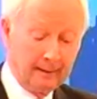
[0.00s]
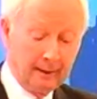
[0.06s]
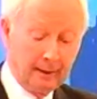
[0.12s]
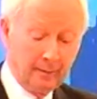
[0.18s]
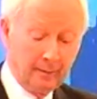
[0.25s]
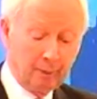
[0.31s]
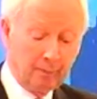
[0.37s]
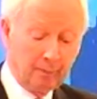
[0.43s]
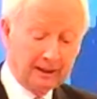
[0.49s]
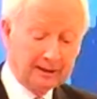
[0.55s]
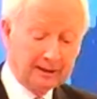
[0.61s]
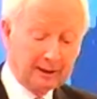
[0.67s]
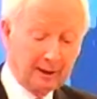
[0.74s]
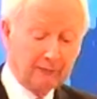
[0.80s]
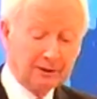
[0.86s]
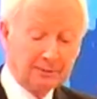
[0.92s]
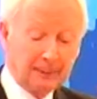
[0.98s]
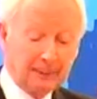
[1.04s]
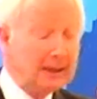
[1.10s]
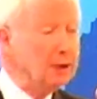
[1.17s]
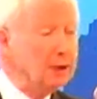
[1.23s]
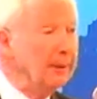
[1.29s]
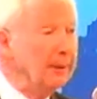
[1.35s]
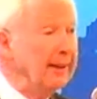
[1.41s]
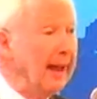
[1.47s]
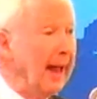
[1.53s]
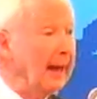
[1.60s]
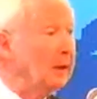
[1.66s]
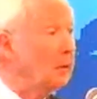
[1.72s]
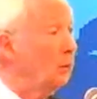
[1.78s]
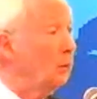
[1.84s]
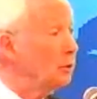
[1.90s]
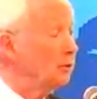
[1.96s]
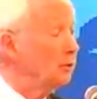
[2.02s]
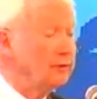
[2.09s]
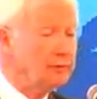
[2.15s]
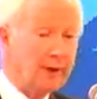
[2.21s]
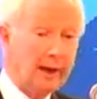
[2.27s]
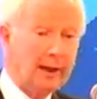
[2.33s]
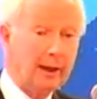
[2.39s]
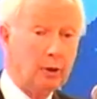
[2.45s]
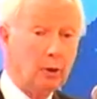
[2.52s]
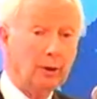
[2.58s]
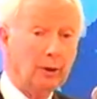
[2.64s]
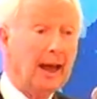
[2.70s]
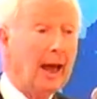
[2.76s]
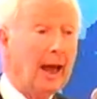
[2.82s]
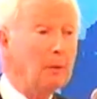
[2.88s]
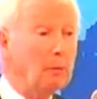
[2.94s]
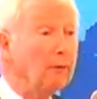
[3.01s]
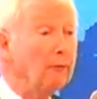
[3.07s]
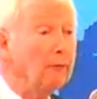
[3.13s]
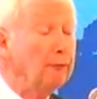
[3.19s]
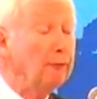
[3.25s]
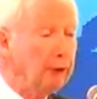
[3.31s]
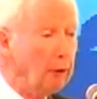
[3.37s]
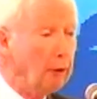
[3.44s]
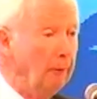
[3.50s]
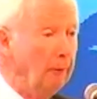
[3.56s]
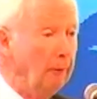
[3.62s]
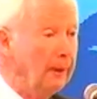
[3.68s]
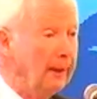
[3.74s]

Public Service Management Act, which was fairly good, had one flaw,